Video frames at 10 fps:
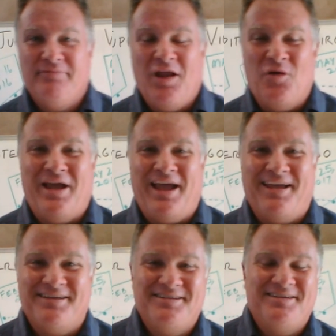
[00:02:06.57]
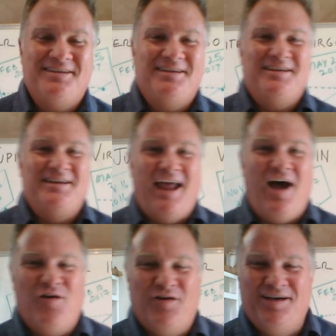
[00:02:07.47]
Okay,
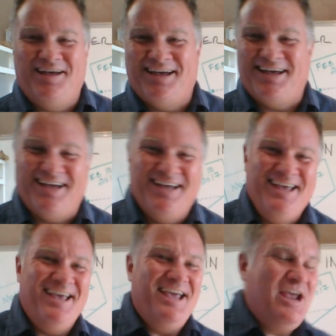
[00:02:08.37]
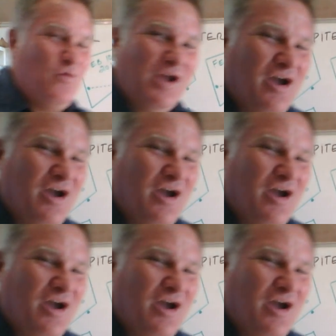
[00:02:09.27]
now, here we